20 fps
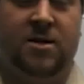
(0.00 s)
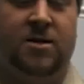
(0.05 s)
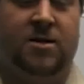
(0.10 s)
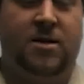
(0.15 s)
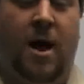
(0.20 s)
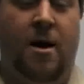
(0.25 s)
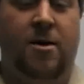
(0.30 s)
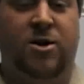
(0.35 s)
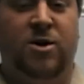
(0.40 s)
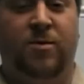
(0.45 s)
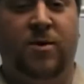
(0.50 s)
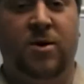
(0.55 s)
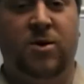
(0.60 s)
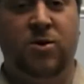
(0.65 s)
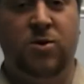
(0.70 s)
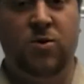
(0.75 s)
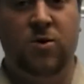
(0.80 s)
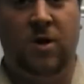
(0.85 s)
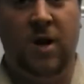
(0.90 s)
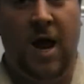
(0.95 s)
this Algebra
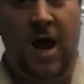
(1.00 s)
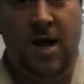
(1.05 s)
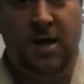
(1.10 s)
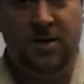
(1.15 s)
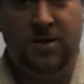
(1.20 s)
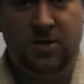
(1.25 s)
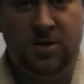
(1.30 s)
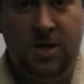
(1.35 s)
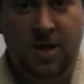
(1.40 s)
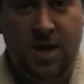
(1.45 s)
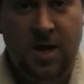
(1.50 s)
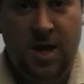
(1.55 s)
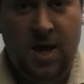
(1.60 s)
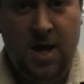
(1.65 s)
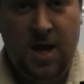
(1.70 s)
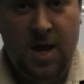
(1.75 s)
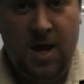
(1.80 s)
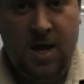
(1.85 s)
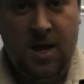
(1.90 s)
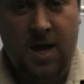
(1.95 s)
2 class,
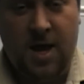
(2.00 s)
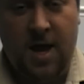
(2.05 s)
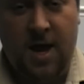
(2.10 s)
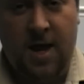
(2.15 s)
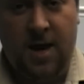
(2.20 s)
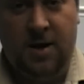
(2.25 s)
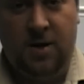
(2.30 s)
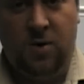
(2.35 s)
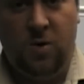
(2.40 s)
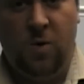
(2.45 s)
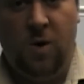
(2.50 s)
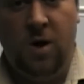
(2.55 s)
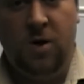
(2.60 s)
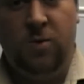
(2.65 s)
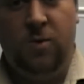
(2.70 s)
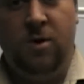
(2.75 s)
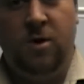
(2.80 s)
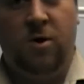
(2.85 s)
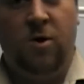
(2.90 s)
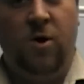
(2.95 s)
and
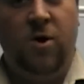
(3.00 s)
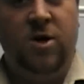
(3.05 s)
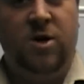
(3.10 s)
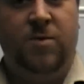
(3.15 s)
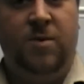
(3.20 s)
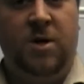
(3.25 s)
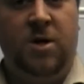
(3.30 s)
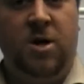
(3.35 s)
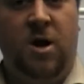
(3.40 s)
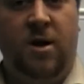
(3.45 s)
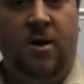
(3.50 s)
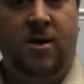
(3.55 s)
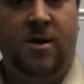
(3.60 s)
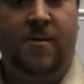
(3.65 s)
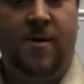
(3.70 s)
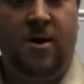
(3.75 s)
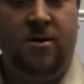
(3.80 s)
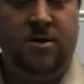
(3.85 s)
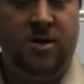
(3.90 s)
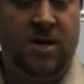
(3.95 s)
what we're going to be talking
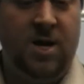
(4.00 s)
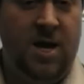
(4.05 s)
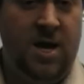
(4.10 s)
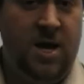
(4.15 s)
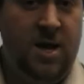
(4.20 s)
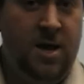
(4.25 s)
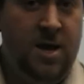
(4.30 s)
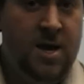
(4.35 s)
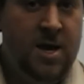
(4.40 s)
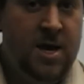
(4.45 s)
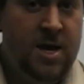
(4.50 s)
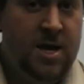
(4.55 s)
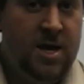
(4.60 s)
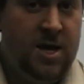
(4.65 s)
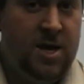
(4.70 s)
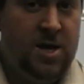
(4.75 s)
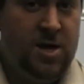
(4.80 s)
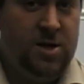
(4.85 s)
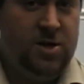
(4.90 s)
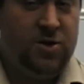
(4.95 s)
about today
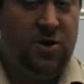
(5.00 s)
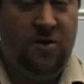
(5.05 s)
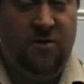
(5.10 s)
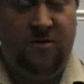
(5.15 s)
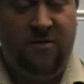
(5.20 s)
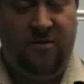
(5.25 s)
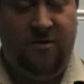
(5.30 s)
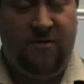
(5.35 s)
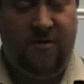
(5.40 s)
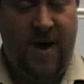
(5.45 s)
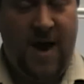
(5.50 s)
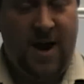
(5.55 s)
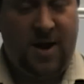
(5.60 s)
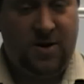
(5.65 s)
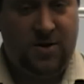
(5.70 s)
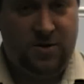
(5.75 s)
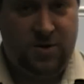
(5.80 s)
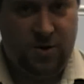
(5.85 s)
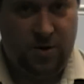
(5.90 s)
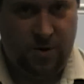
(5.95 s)
is
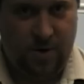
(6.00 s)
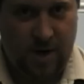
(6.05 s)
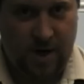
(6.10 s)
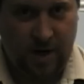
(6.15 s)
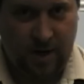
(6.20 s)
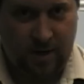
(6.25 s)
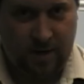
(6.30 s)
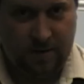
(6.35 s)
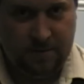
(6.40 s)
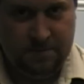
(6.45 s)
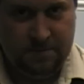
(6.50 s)
factoring.